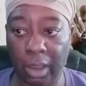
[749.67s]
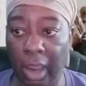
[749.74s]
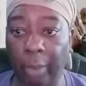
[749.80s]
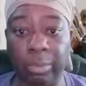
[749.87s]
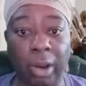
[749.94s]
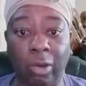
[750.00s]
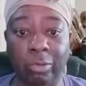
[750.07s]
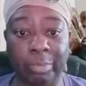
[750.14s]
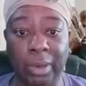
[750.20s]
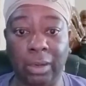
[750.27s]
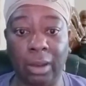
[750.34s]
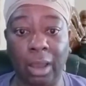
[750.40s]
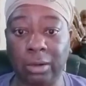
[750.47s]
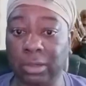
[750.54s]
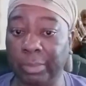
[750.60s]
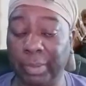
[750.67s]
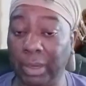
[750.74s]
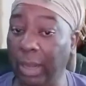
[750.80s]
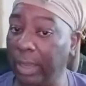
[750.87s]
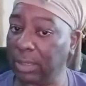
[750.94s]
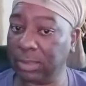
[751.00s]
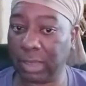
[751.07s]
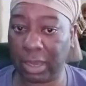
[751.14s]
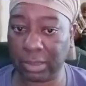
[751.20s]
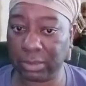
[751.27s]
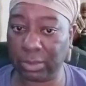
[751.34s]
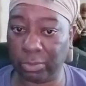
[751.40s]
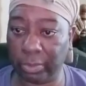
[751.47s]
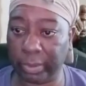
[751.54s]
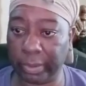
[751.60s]
I probably been locked up in Lakeside
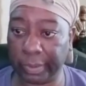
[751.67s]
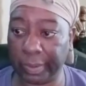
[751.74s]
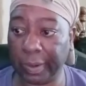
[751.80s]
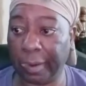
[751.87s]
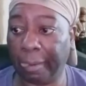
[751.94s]
somewhere